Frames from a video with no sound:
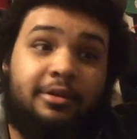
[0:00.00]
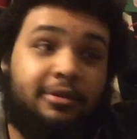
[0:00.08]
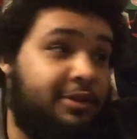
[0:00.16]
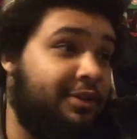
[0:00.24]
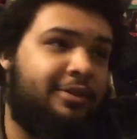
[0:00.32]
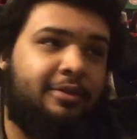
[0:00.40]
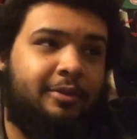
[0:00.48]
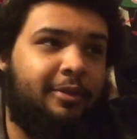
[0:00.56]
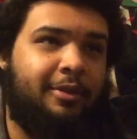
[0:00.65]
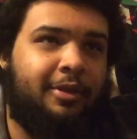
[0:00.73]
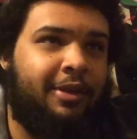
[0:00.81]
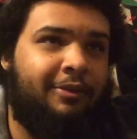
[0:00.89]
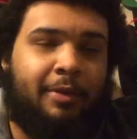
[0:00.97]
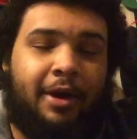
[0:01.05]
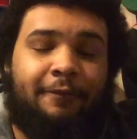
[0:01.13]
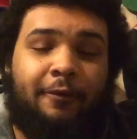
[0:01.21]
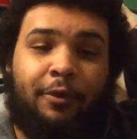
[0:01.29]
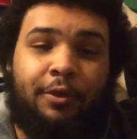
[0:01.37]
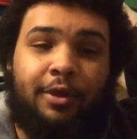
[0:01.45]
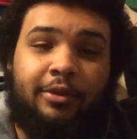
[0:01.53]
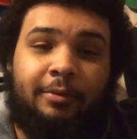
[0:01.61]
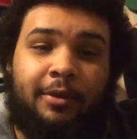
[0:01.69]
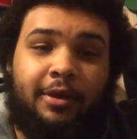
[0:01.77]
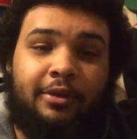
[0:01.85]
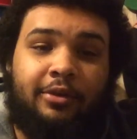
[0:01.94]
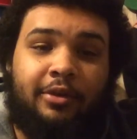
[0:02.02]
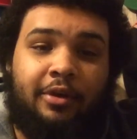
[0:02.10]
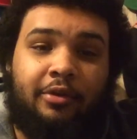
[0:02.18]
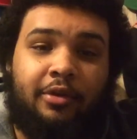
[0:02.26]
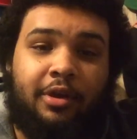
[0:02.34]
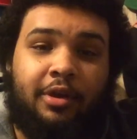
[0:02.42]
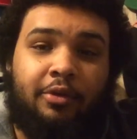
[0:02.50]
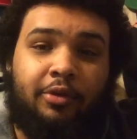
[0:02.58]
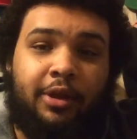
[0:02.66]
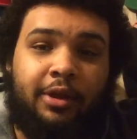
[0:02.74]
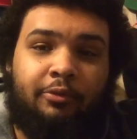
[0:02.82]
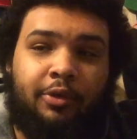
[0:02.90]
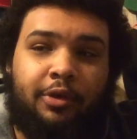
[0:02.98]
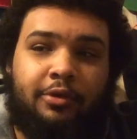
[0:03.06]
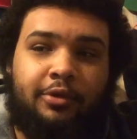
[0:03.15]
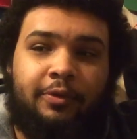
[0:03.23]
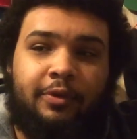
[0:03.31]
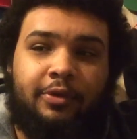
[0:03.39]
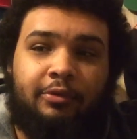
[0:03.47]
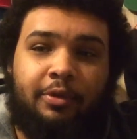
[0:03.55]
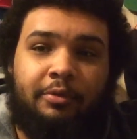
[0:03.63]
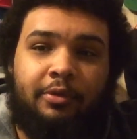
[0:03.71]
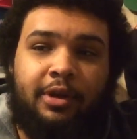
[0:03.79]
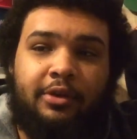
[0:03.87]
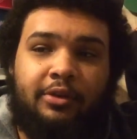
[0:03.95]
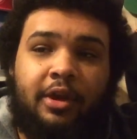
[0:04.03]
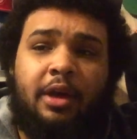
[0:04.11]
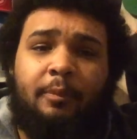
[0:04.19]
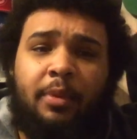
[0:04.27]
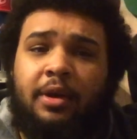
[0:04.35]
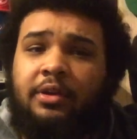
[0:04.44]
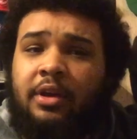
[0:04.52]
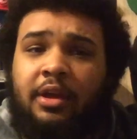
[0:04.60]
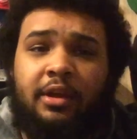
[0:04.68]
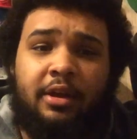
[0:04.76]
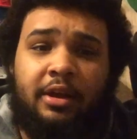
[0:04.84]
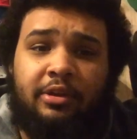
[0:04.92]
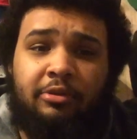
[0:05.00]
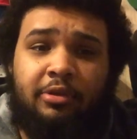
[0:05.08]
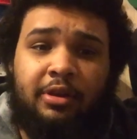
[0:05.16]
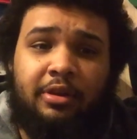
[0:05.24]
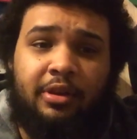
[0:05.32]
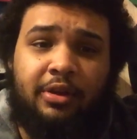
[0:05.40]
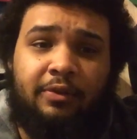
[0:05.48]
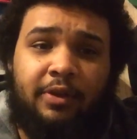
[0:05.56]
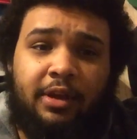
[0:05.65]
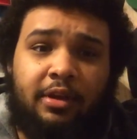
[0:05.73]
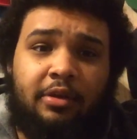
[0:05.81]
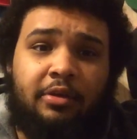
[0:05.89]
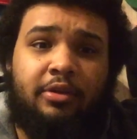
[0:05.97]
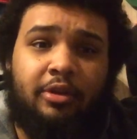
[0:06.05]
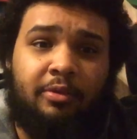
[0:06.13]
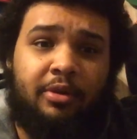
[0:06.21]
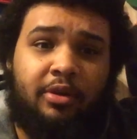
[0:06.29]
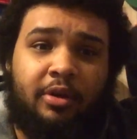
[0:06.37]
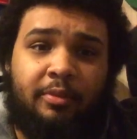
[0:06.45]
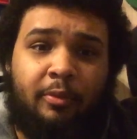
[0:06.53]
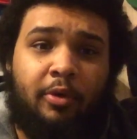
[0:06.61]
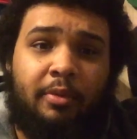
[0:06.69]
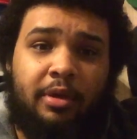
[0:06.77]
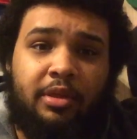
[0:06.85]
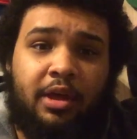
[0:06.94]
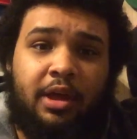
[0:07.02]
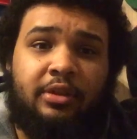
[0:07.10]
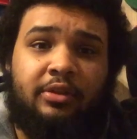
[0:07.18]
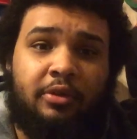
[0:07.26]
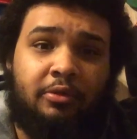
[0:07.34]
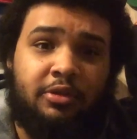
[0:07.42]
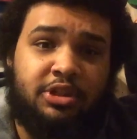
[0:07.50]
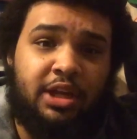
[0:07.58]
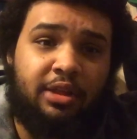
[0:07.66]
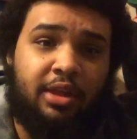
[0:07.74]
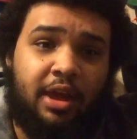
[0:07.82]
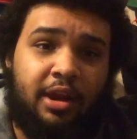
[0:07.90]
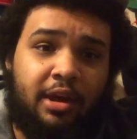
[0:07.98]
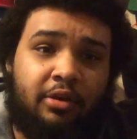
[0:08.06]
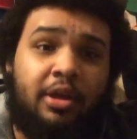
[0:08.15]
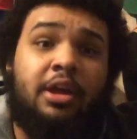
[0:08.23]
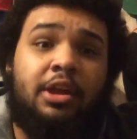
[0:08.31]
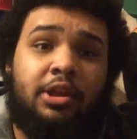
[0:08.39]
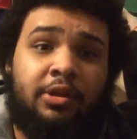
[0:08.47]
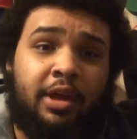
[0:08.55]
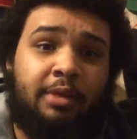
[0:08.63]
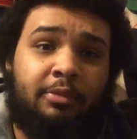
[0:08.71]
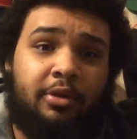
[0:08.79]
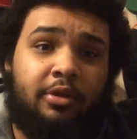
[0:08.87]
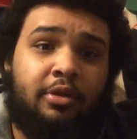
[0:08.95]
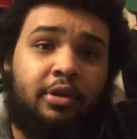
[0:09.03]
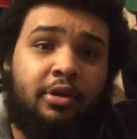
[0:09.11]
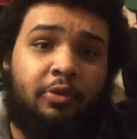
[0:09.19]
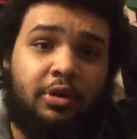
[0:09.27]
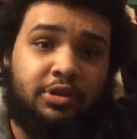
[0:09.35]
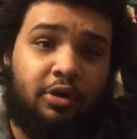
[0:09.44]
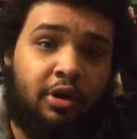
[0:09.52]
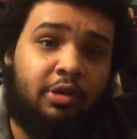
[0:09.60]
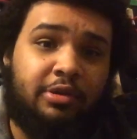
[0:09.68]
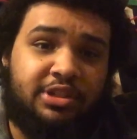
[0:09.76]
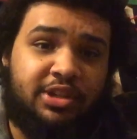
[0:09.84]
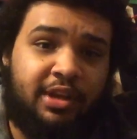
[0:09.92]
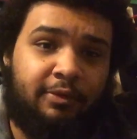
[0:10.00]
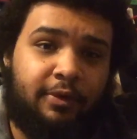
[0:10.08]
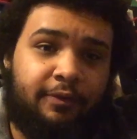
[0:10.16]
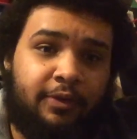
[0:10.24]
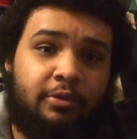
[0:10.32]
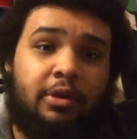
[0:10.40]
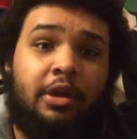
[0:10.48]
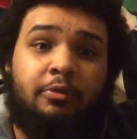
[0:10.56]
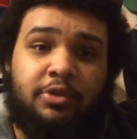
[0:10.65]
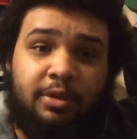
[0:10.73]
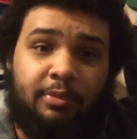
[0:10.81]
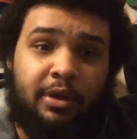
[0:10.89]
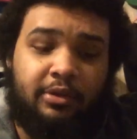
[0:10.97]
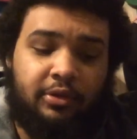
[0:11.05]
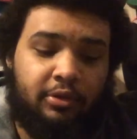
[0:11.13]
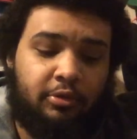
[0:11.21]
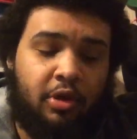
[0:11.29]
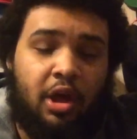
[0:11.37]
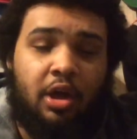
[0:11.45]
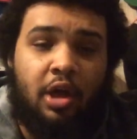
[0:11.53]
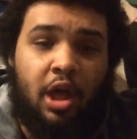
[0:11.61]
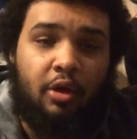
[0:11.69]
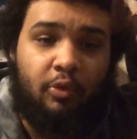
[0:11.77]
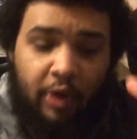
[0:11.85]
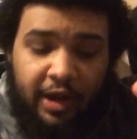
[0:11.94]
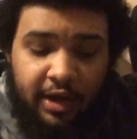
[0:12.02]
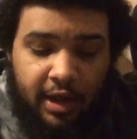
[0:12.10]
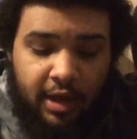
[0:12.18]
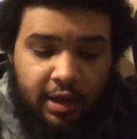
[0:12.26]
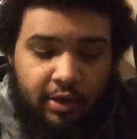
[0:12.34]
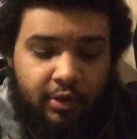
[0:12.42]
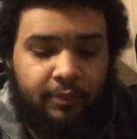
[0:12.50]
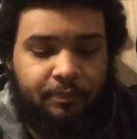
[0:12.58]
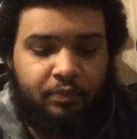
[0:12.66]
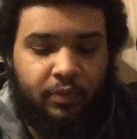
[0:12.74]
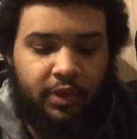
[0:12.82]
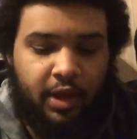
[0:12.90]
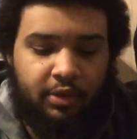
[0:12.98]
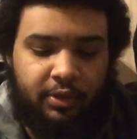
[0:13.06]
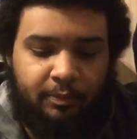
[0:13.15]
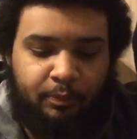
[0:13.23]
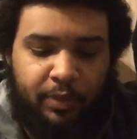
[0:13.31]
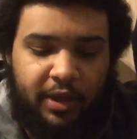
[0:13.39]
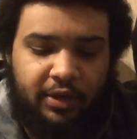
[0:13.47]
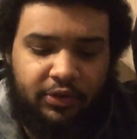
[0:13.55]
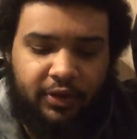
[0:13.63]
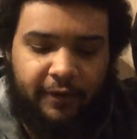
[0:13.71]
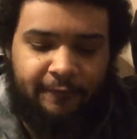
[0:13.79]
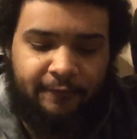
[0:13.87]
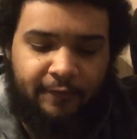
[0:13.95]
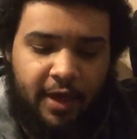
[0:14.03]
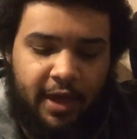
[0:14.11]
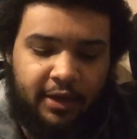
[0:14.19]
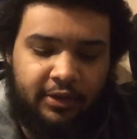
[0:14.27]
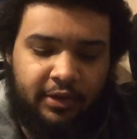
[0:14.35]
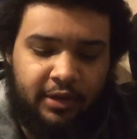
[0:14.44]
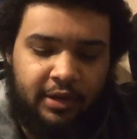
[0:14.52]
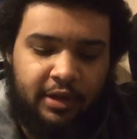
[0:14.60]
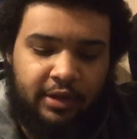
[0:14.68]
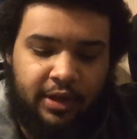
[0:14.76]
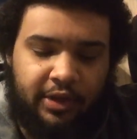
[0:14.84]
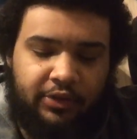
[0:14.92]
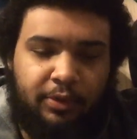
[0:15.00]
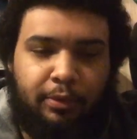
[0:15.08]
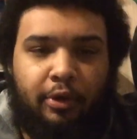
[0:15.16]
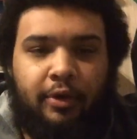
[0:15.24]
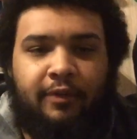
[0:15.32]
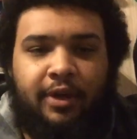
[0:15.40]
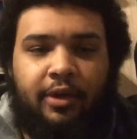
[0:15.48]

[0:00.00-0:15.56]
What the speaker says: just giving my full thoughts and opinions on Cody Rhodes versus Roman Reigns. But you're not tuned into this video to hear me talk more about that, so check that out. You came here to watch an ROH TV review, which I'm about to do right now. Now, the biggest effect that Supercard